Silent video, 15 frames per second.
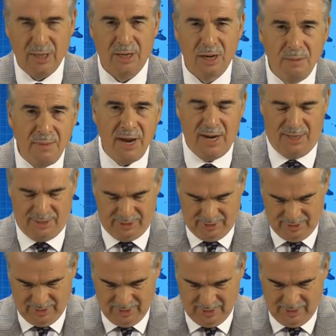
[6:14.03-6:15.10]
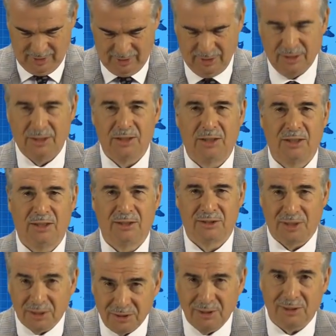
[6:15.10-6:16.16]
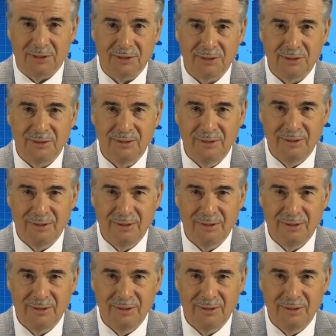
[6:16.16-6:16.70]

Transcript: Le Maire said this: